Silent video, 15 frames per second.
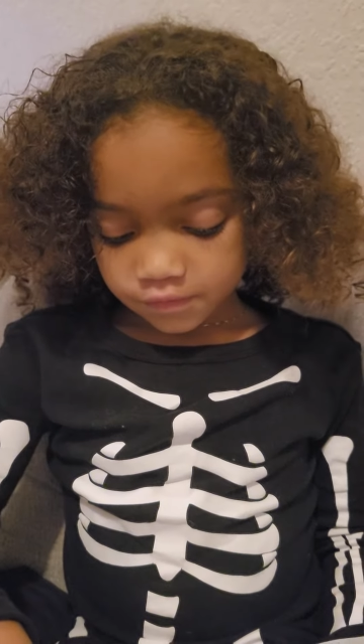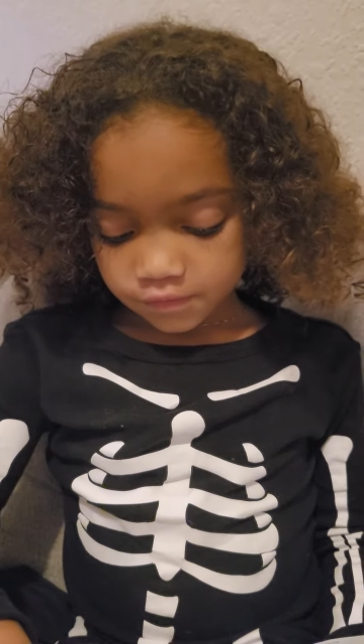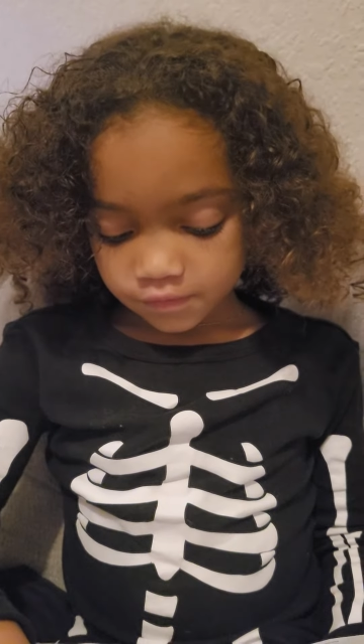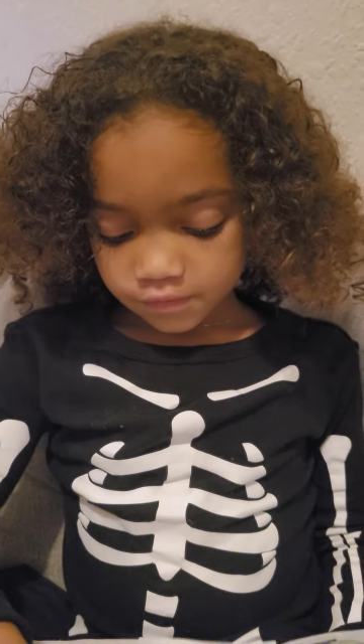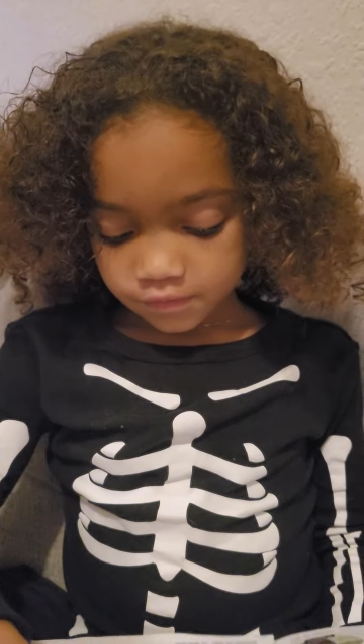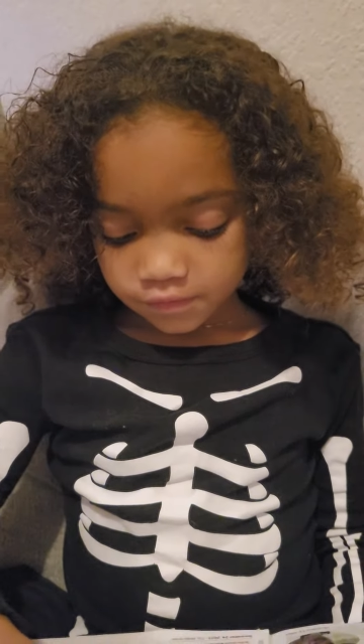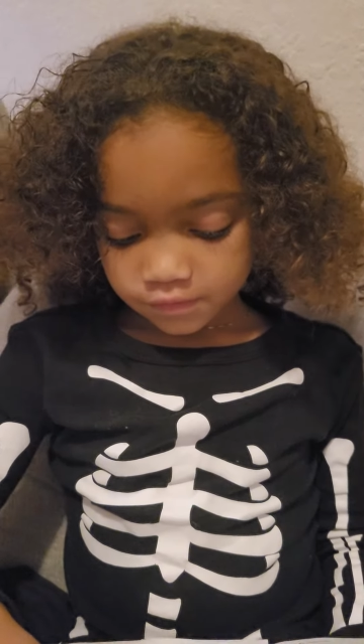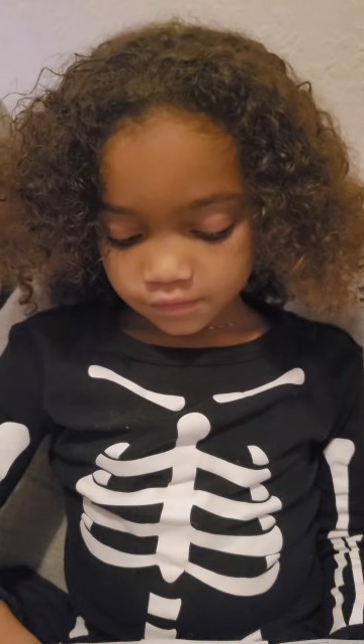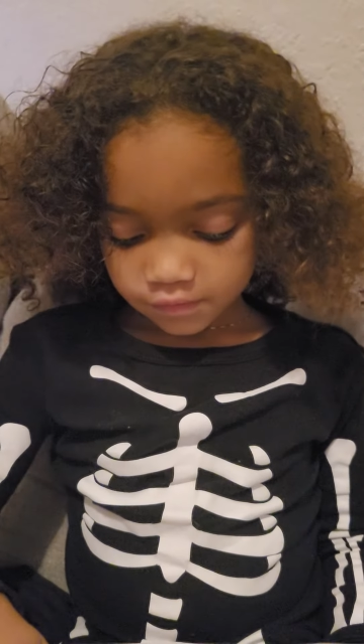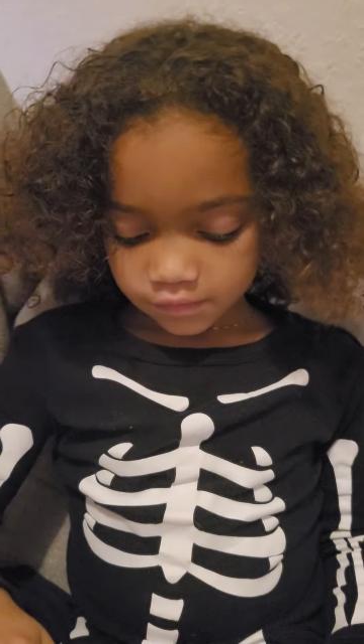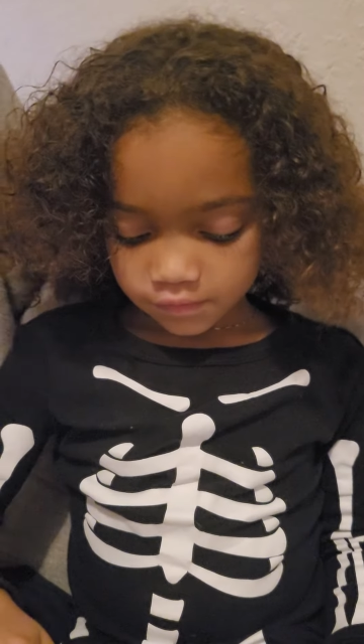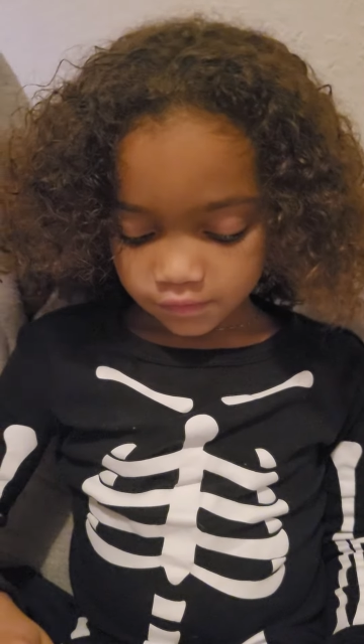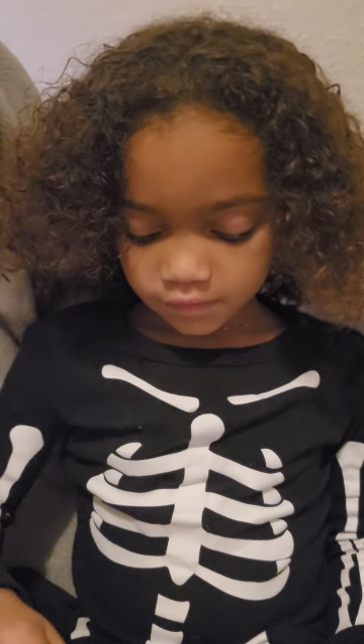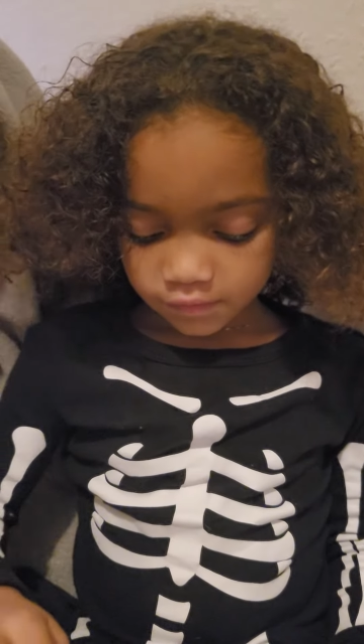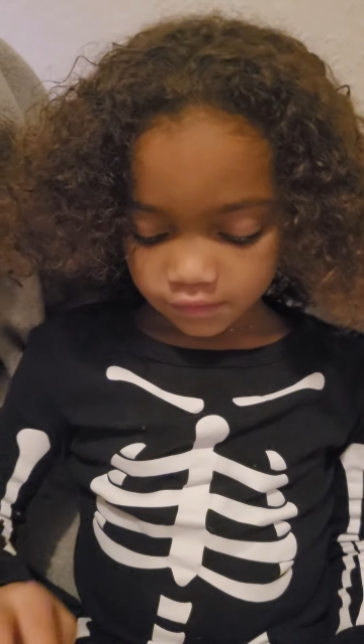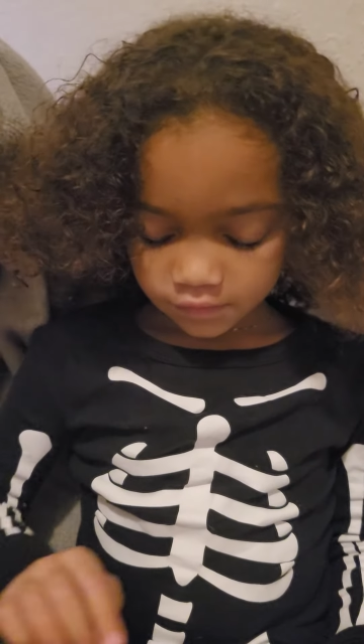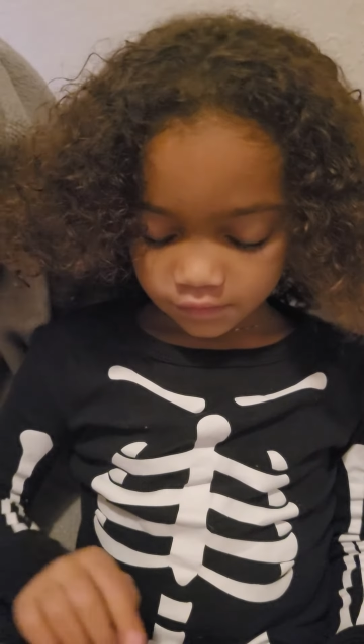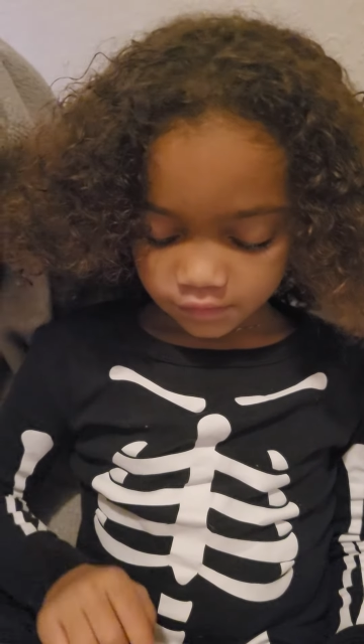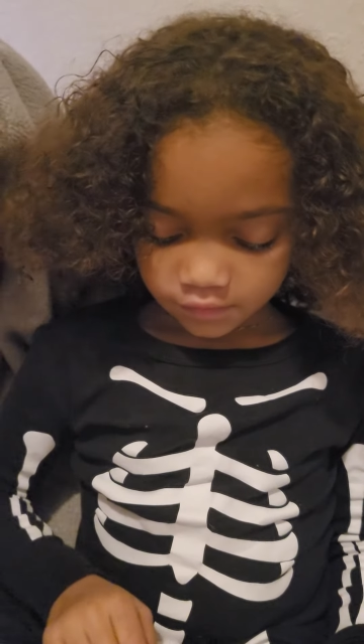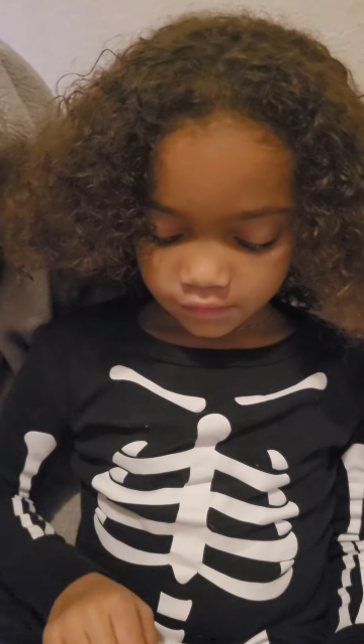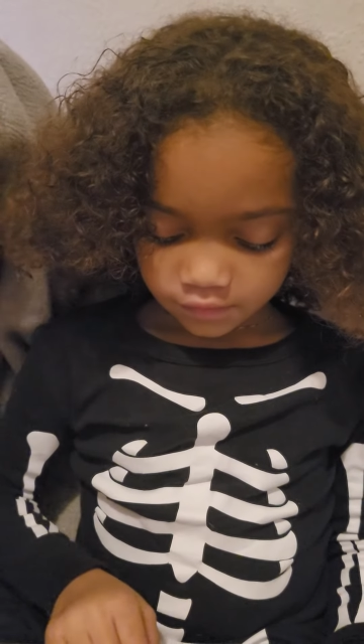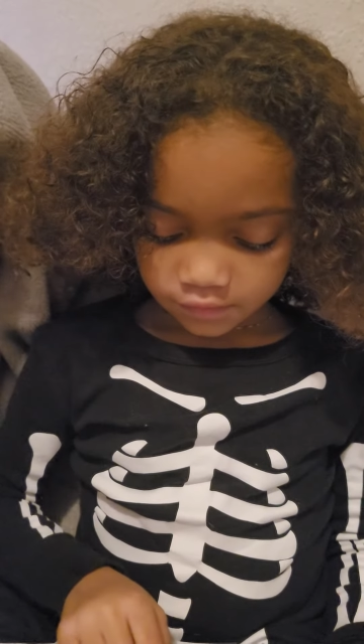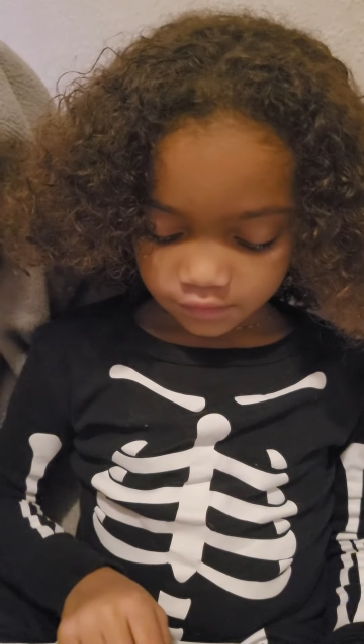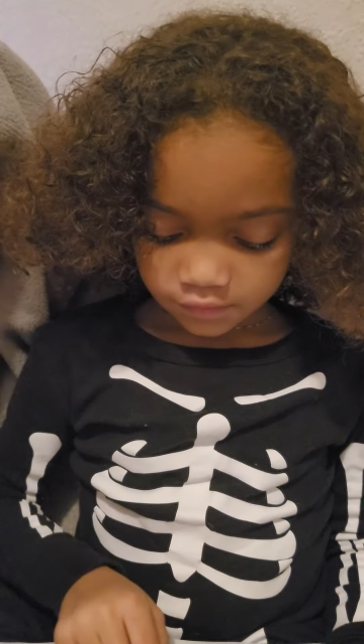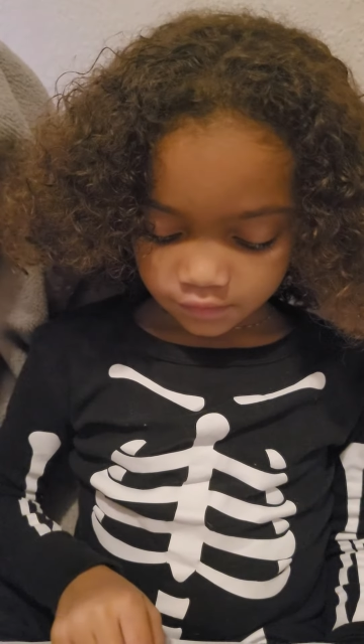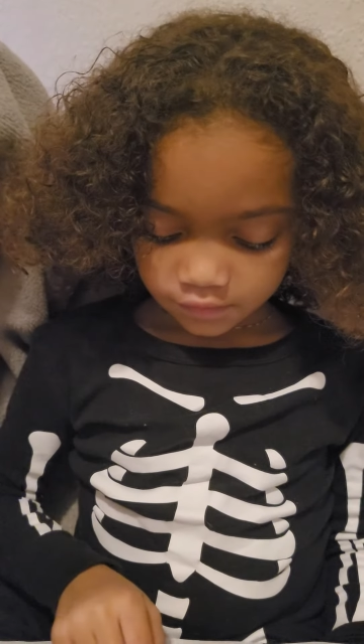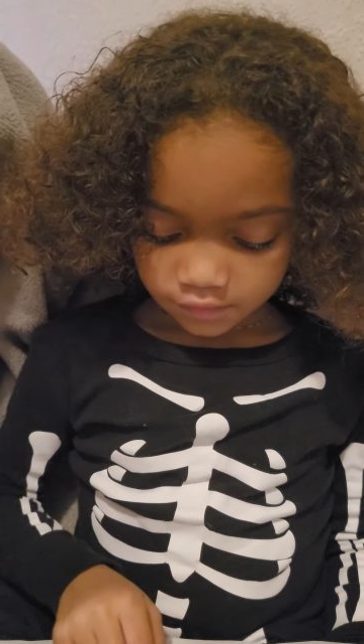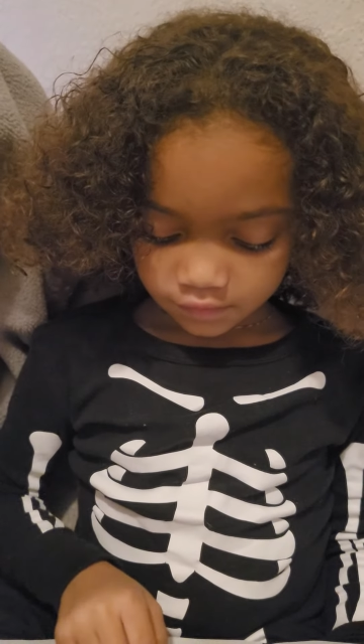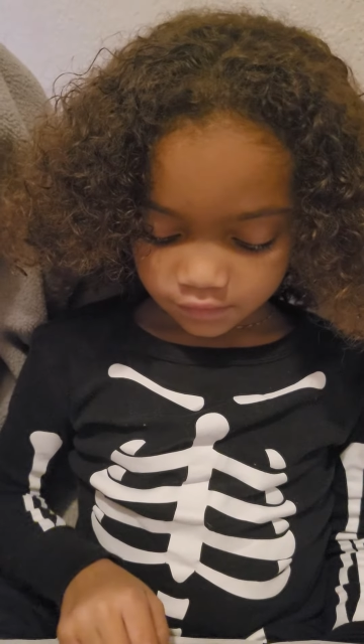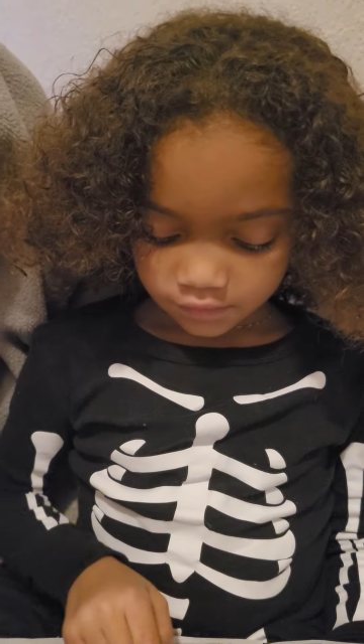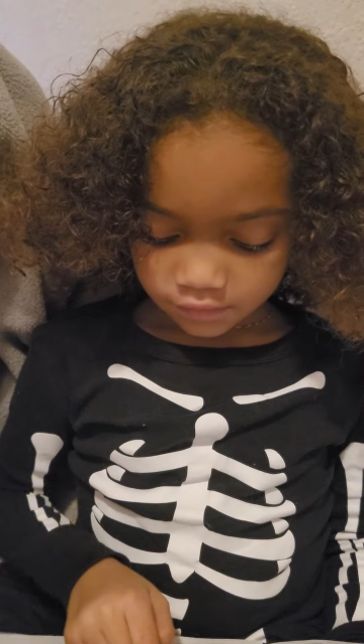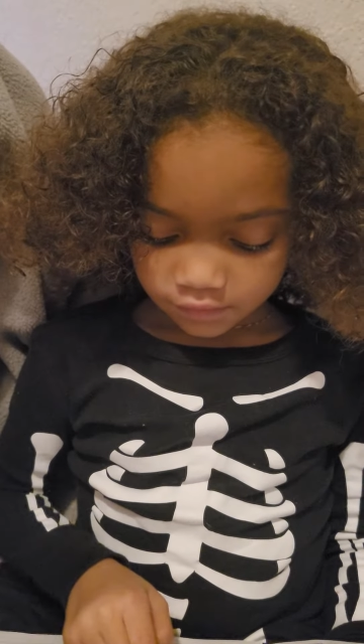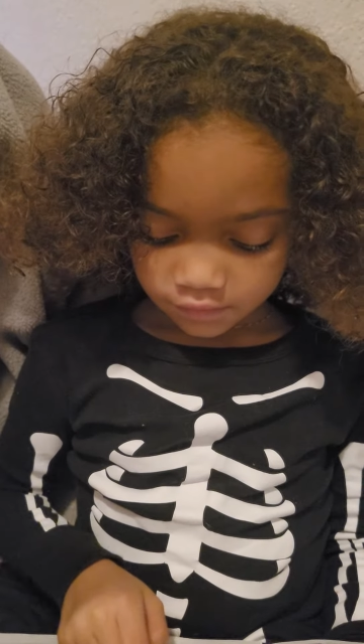As Assa.